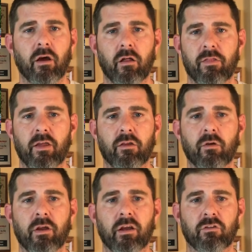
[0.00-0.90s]
Uh, thank
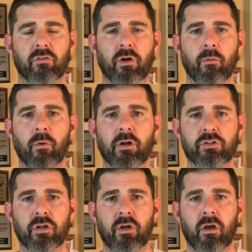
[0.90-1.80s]
you guys very
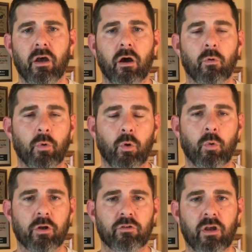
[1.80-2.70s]
much. Uh, a real
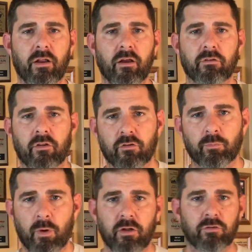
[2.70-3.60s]
quick shout out to the
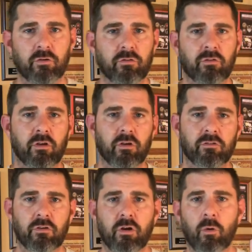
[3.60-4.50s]
sponsors
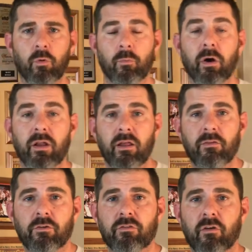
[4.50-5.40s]
because you know with money
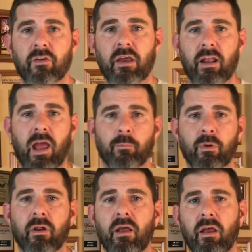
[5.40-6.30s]
this stuff can't
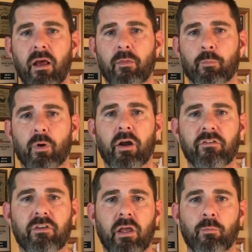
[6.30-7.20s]
happen and the
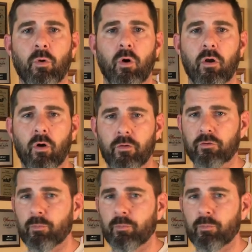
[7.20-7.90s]
prize table and all the